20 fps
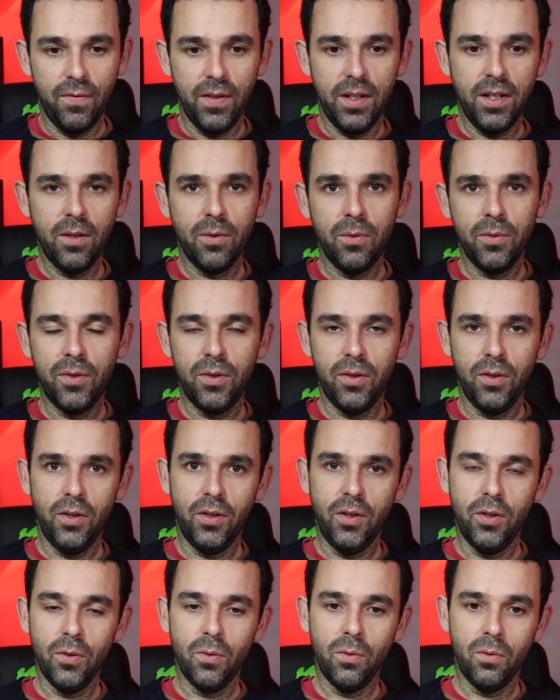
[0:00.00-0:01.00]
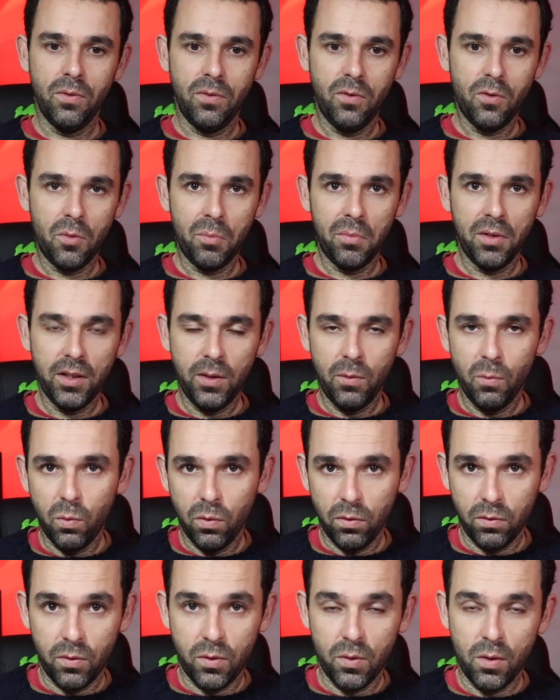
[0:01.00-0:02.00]
videos, you normally
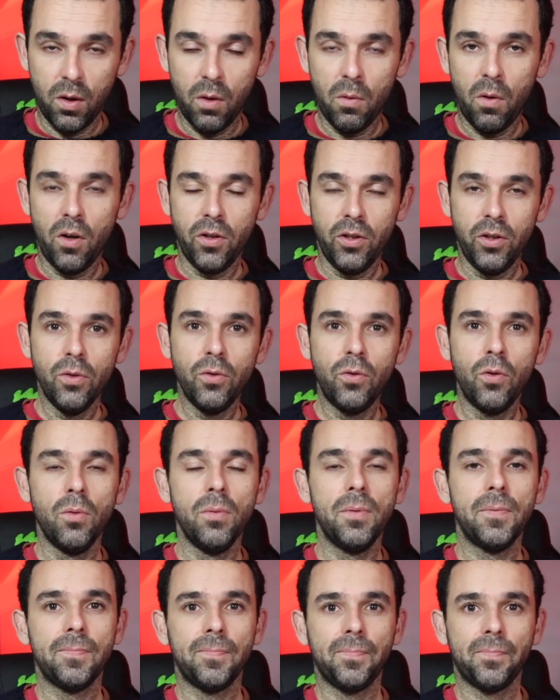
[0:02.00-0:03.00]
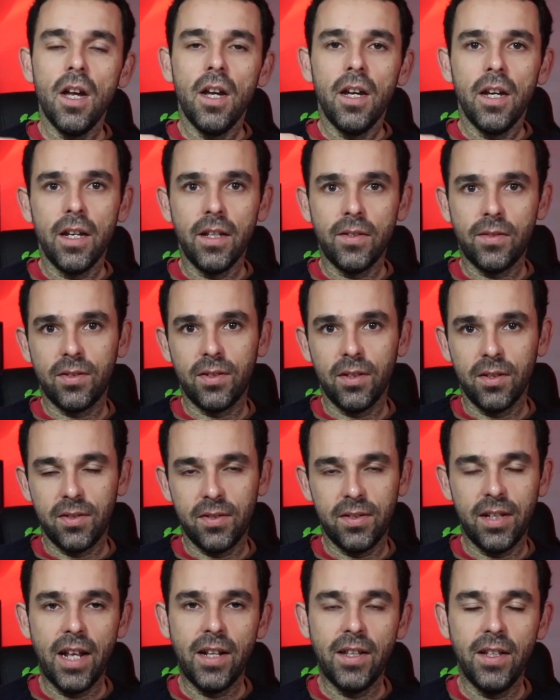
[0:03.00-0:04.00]
will grow on YouTube. It's a
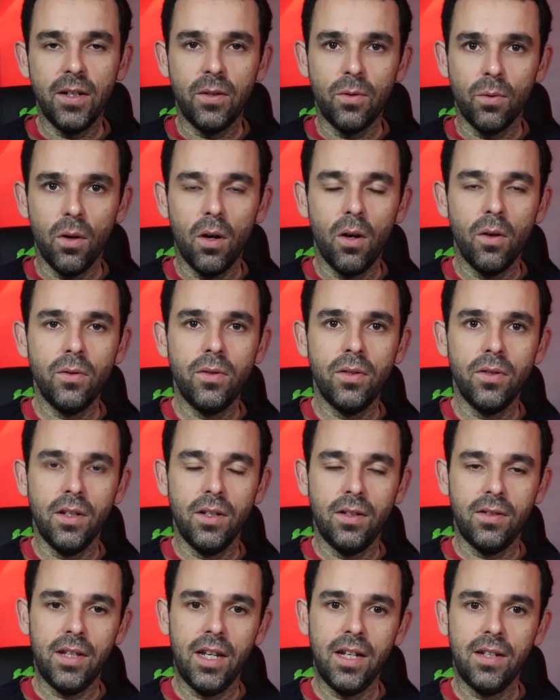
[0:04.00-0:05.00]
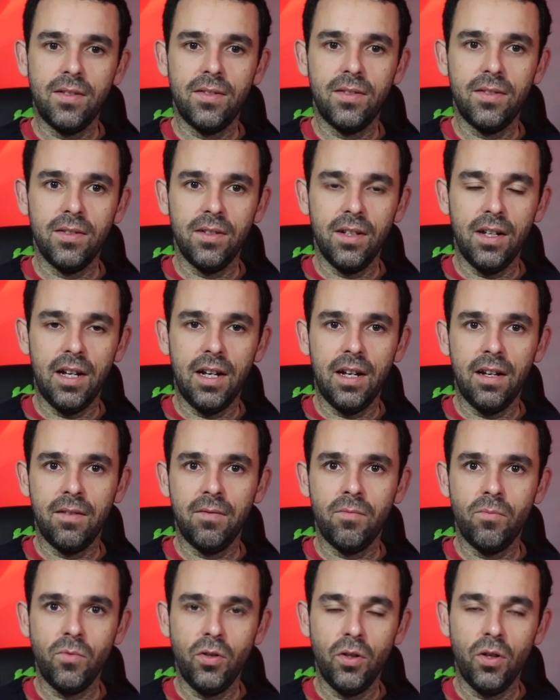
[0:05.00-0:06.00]
steady growth. It takes
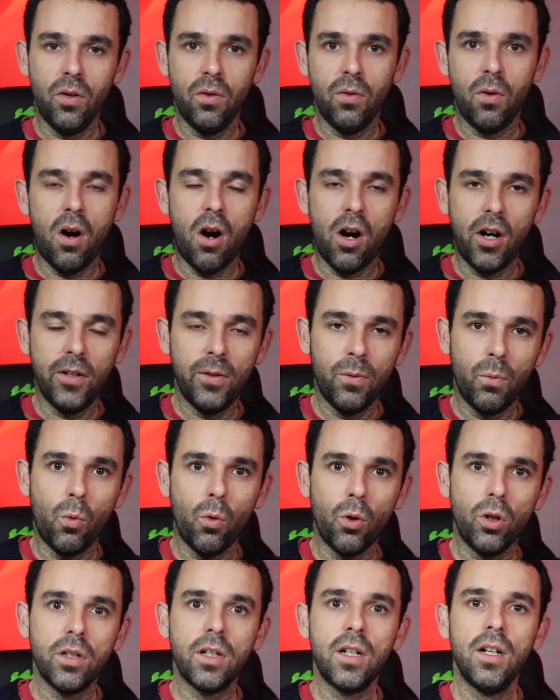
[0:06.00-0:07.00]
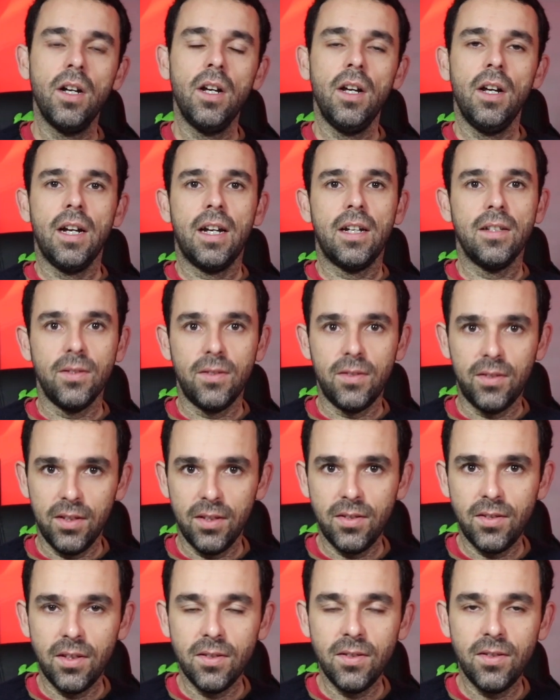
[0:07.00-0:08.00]
hard work,
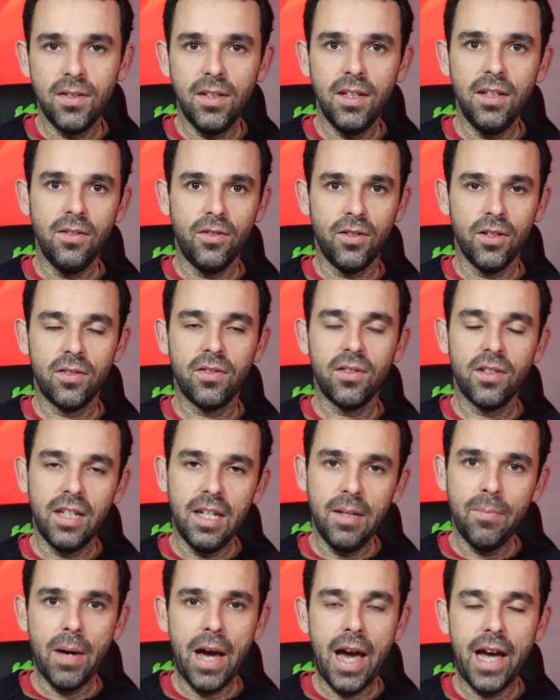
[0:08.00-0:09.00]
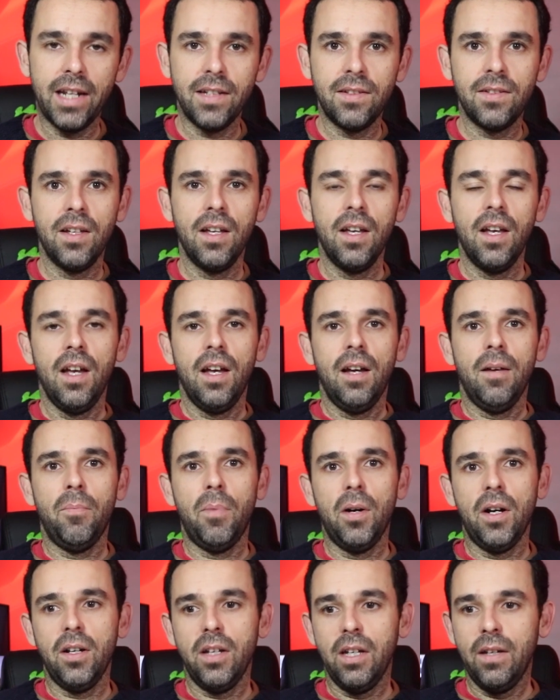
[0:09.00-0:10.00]
consistency. Just keep at it.
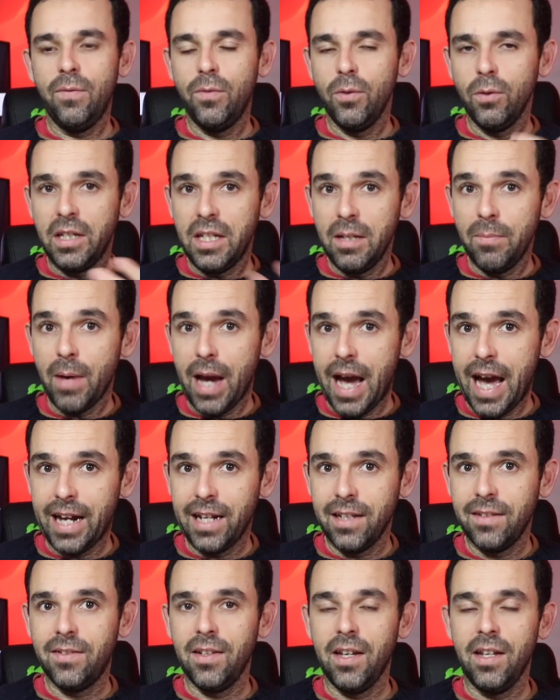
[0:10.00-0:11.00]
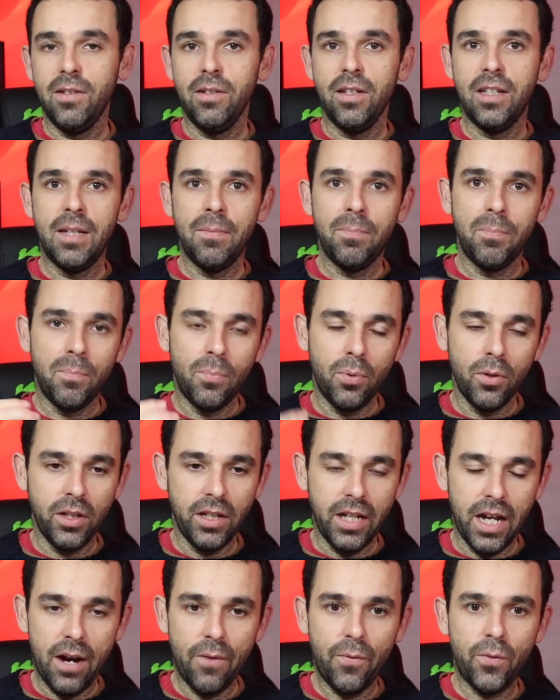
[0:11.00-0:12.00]
But if you keep at it and you keep
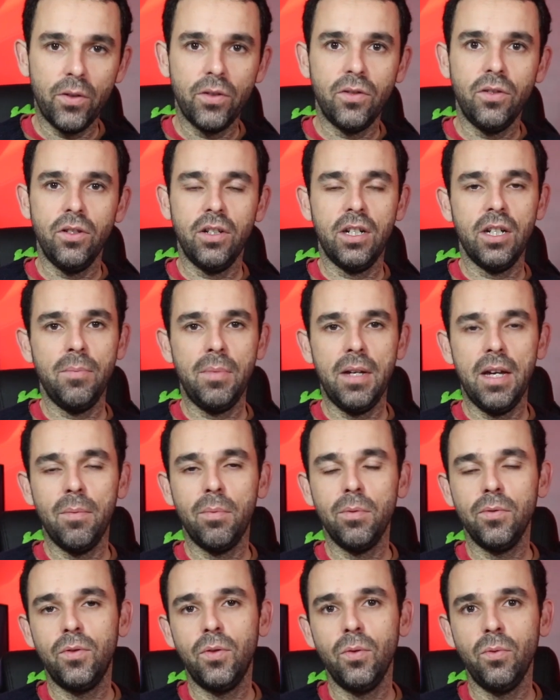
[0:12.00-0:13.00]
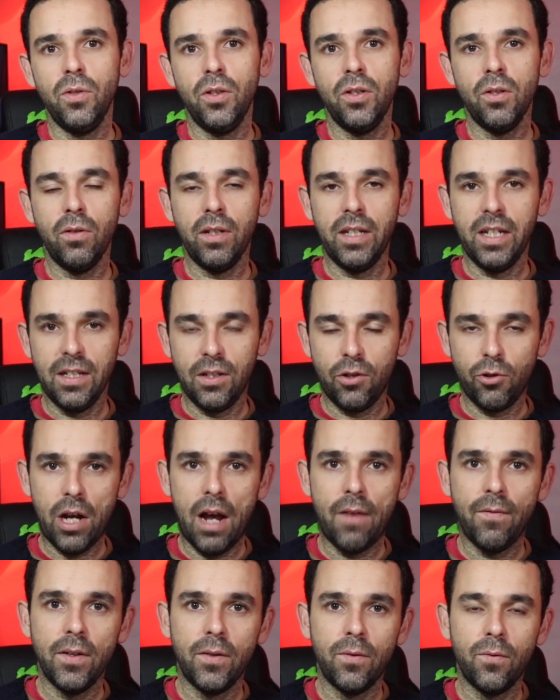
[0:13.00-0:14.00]
putting effort, you're going to be able to, get
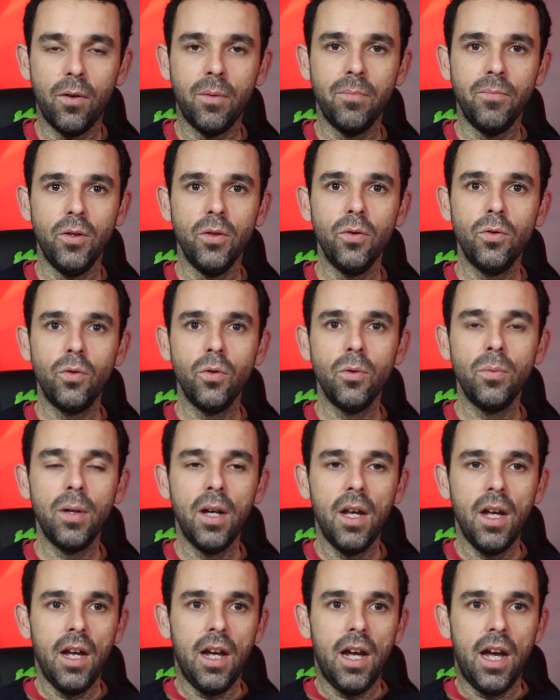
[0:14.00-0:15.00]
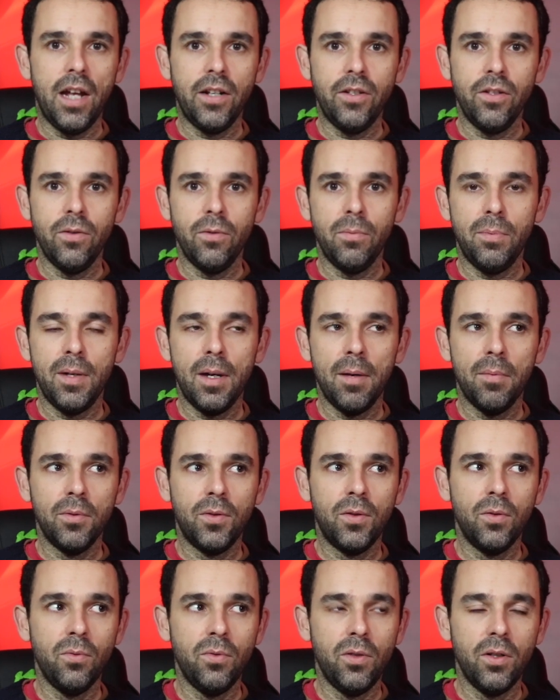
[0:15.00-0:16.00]
traffic from YouTube, and you'll be able
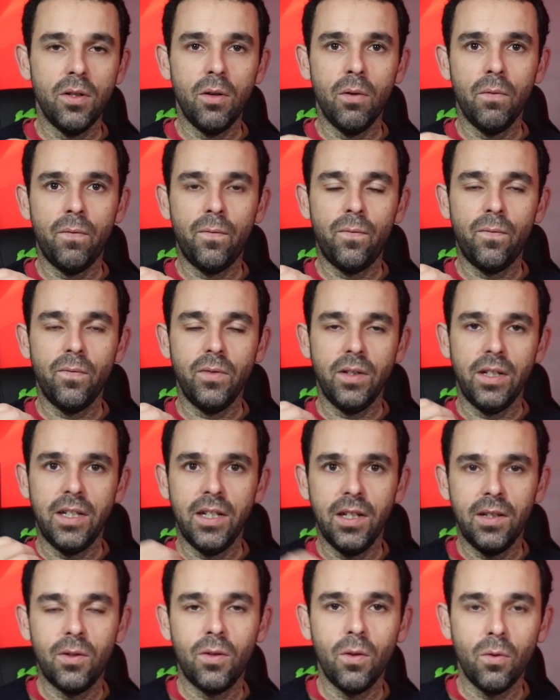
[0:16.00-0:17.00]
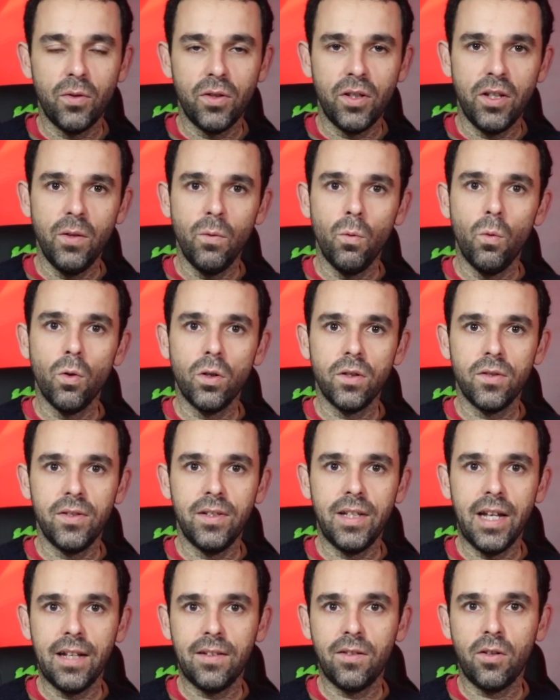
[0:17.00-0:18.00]
to, get those keywords
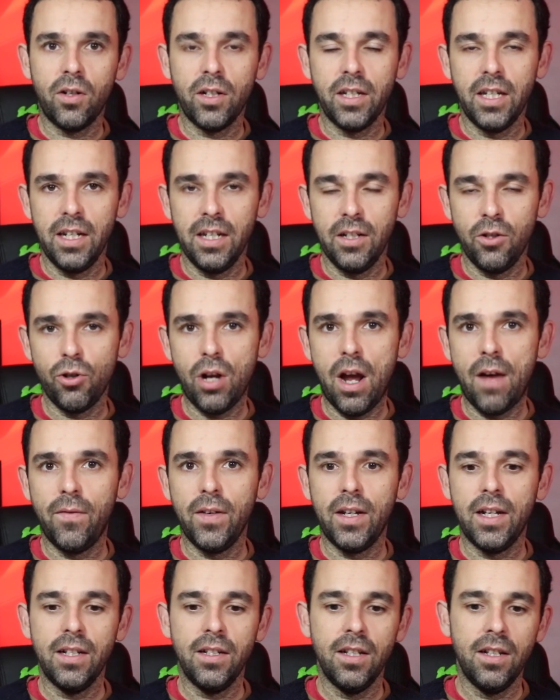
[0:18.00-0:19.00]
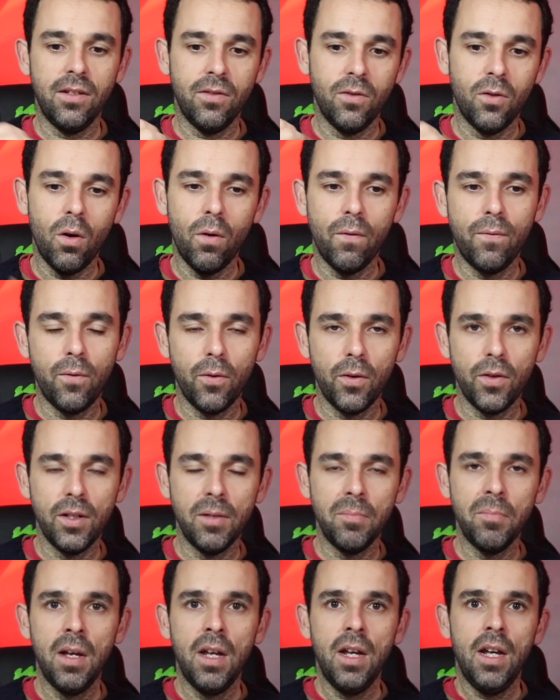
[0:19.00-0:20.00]
that are getting traffic and then go for
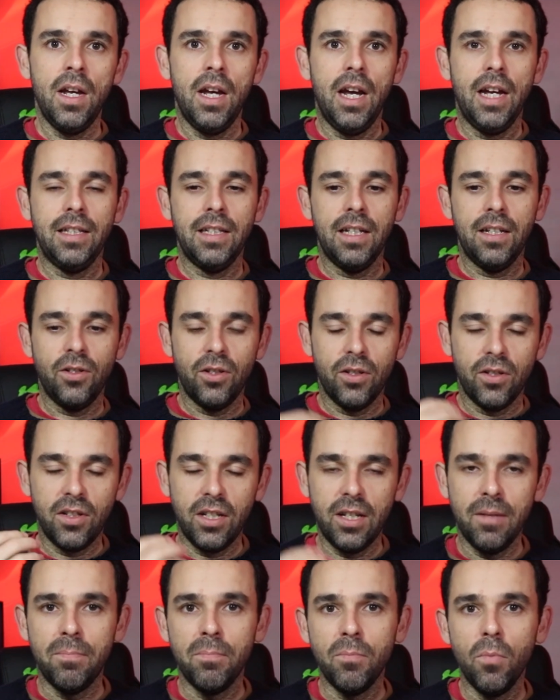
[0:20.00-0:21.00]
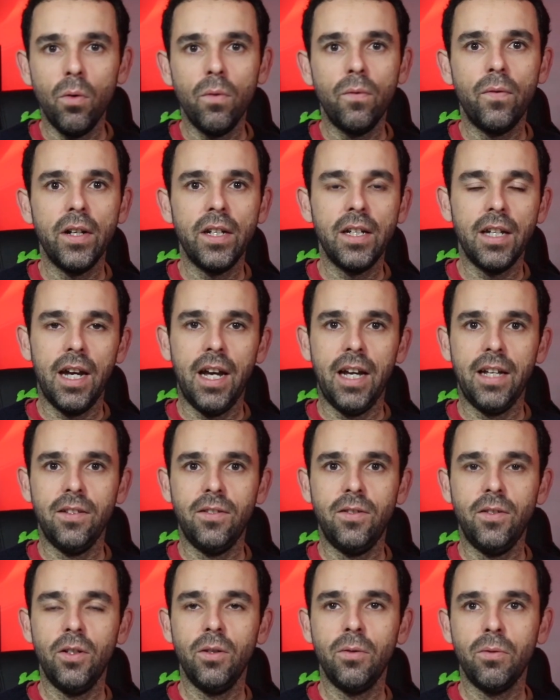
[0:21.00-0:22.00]
them, and then just keep moving,
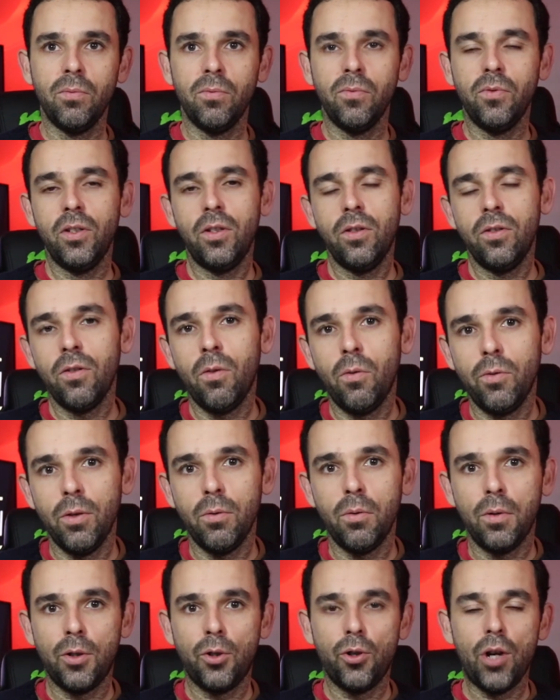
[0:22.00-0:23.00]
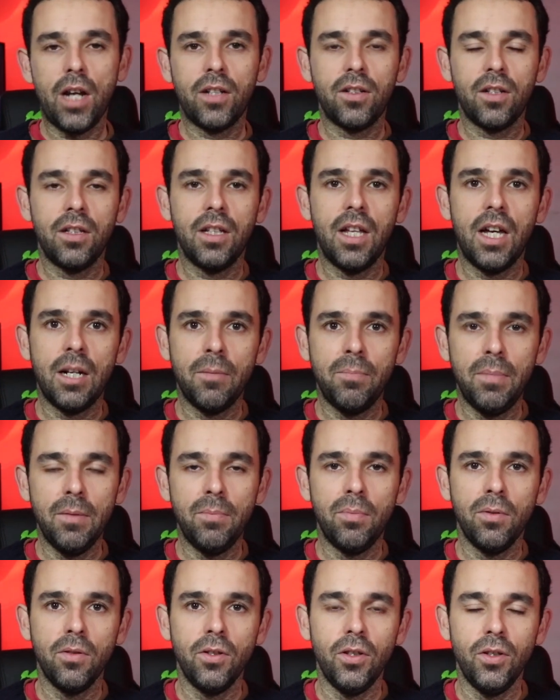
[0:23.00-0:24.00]
and you'll attract a lot of
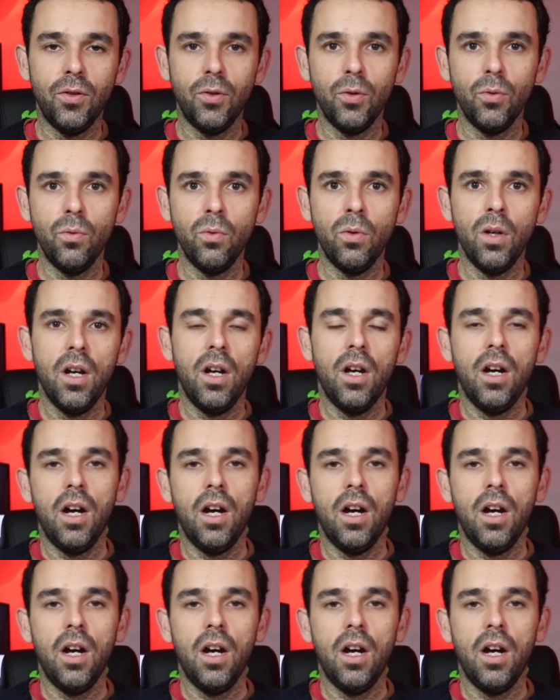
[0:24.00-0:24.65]
people into